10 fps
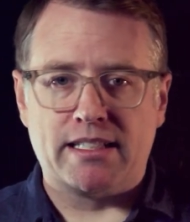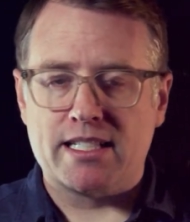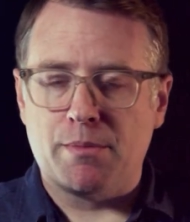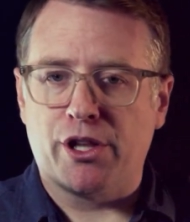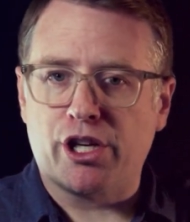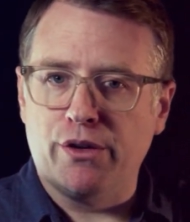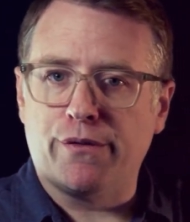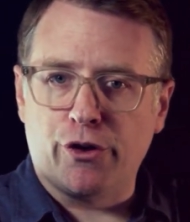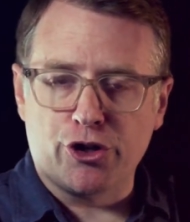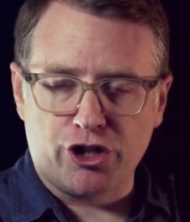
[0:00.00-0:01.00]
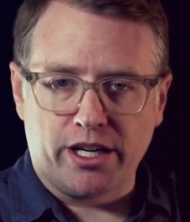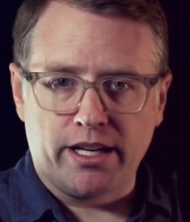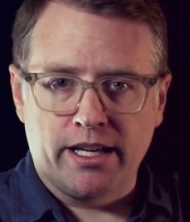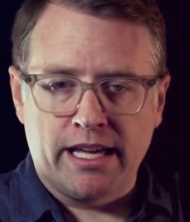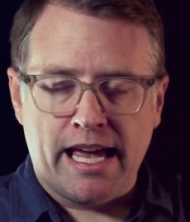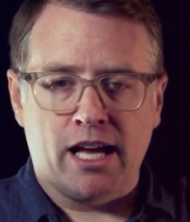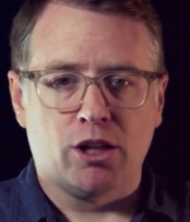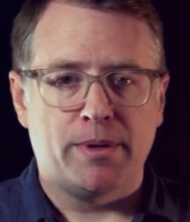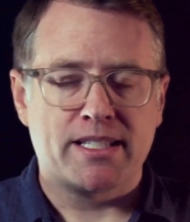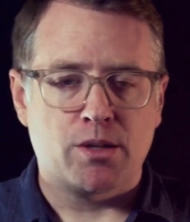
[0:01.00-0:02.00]
to some of the conversion
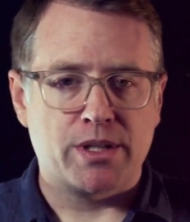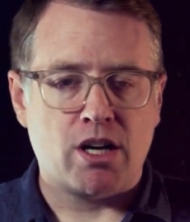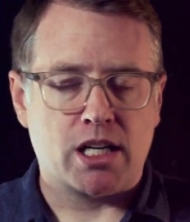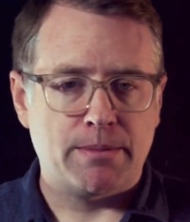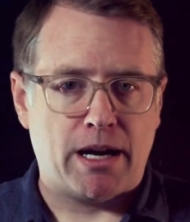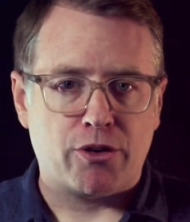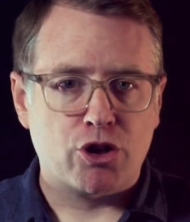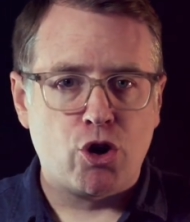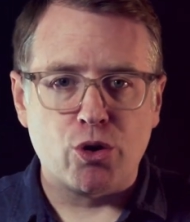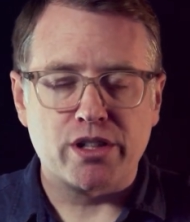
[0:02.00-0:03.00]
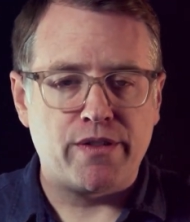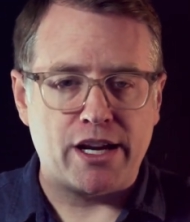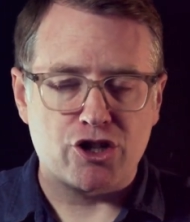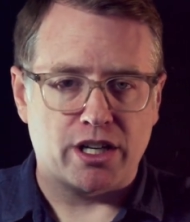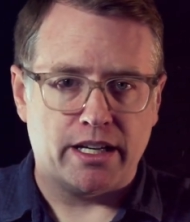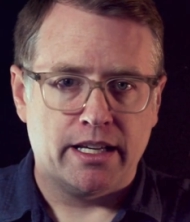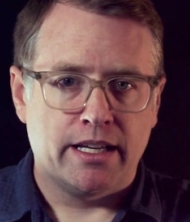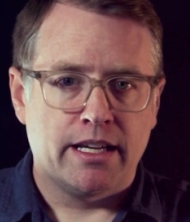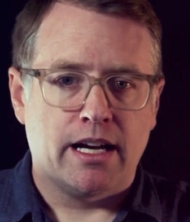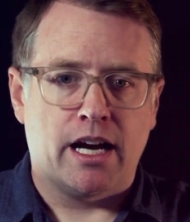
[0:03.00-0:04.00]
elements that we talked about, cultivation,
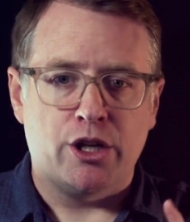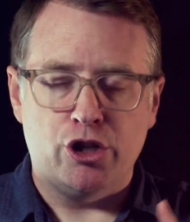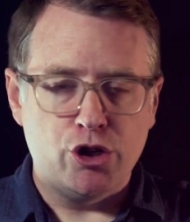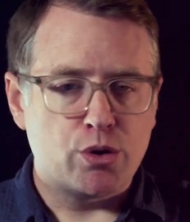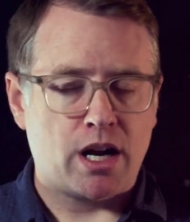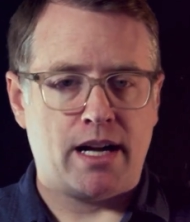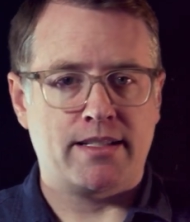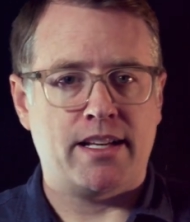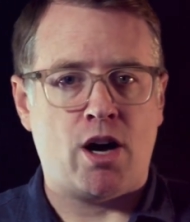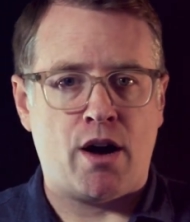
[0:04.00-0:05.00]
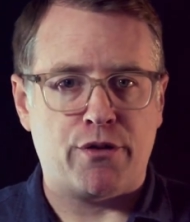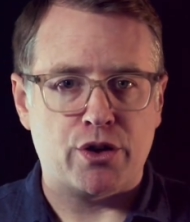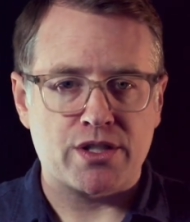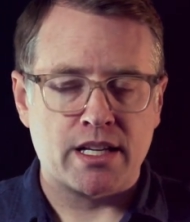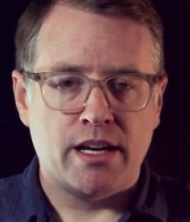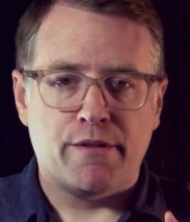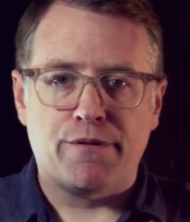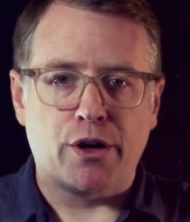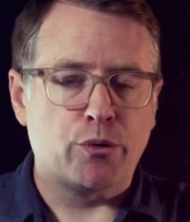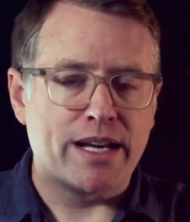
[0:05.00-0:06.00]
new content offers,
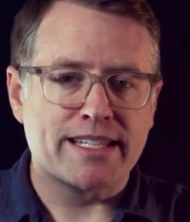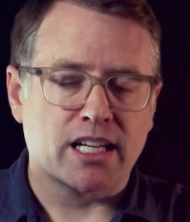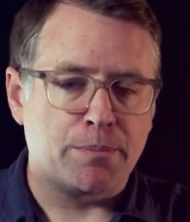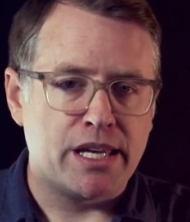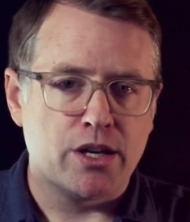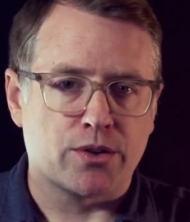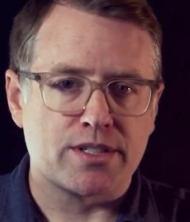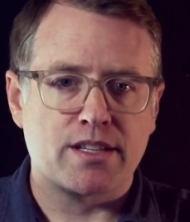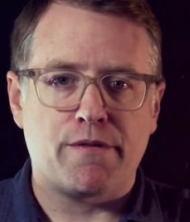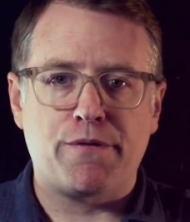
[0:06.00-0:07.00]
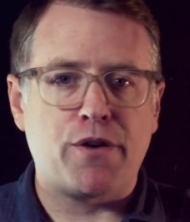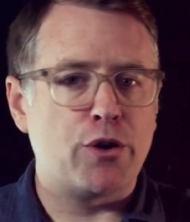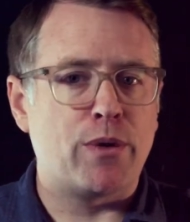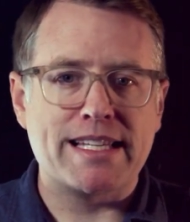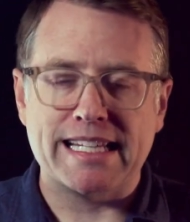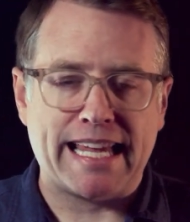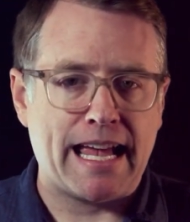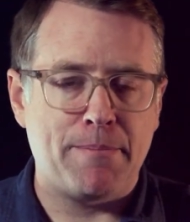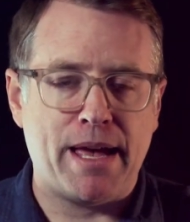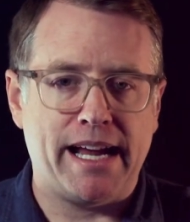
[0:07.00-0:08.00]
fundraising appeals, fundraising
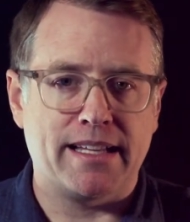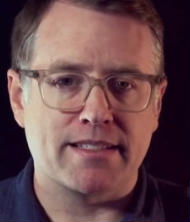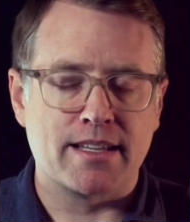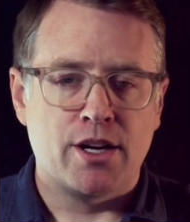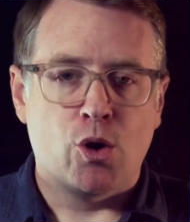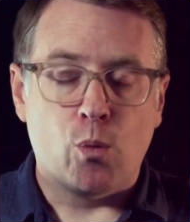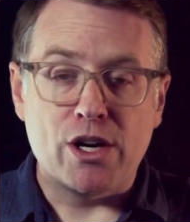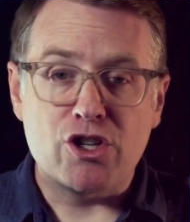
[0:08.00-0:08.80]
campaigns, we